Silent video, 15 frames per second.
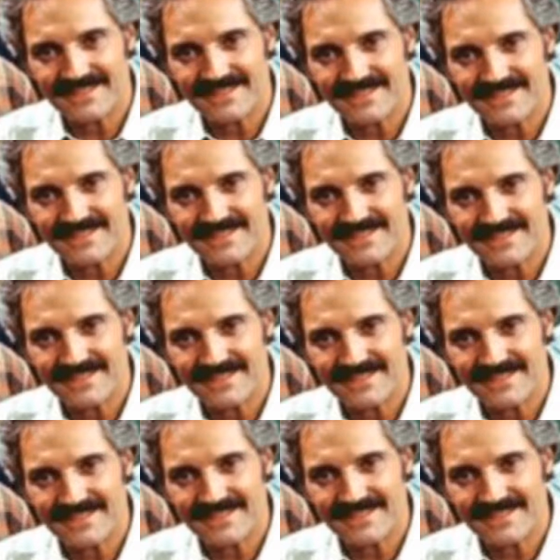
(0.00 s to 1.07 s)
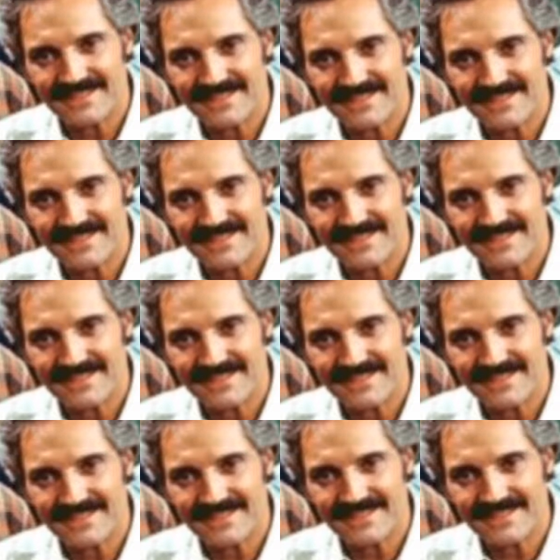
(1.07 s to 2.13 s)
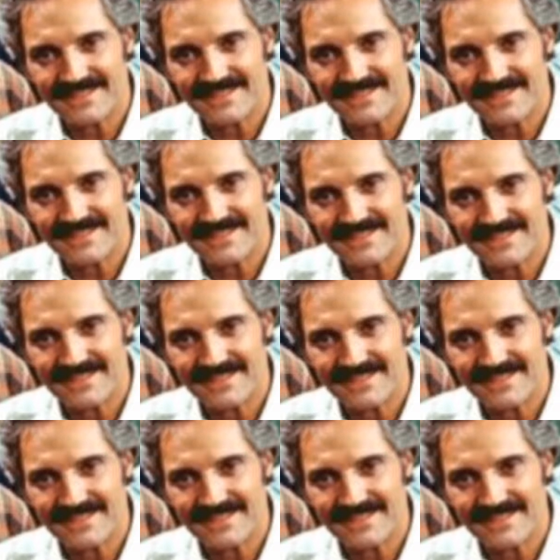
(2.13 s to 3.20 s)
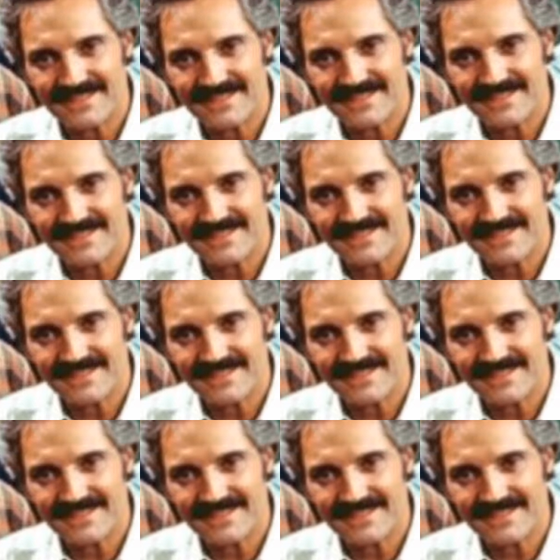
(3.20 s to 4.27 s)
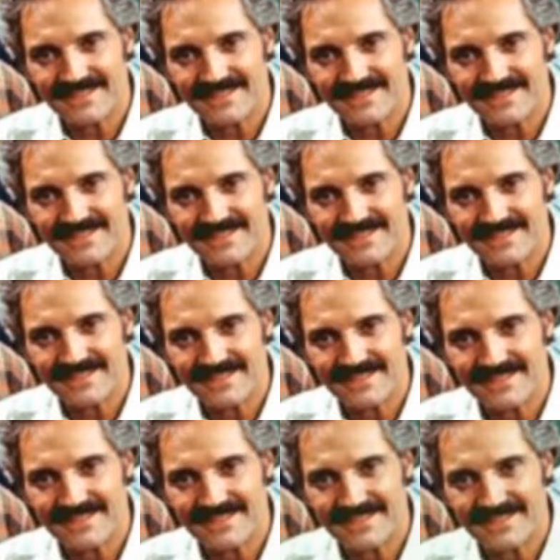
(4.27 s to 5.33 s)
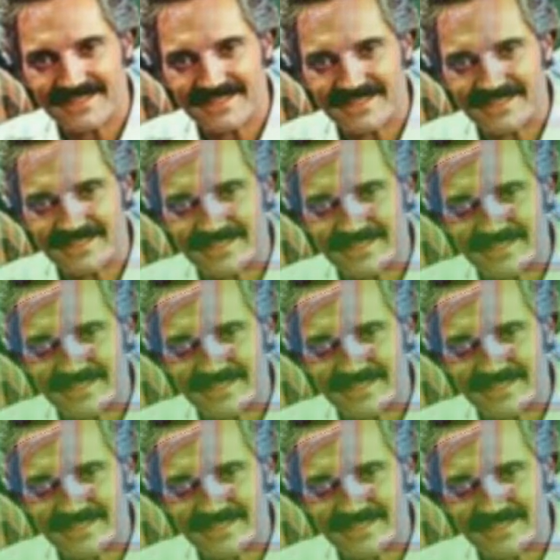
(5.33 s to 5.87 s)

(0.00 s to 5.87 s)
The person shown says nothing.